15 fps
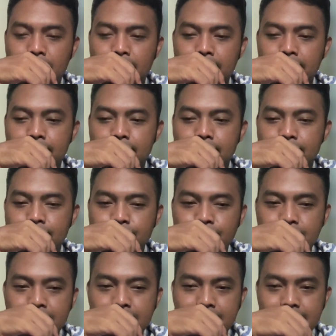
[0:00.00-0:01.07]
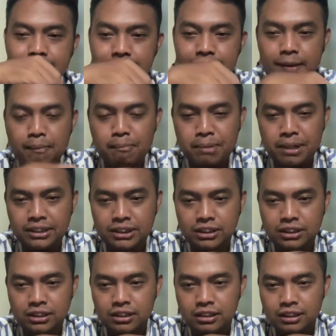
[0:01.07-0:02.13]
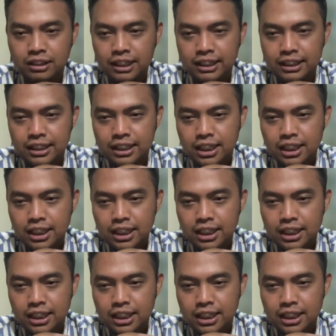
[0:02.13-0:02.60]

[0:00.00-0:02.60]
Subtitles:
if you increase the temperature, like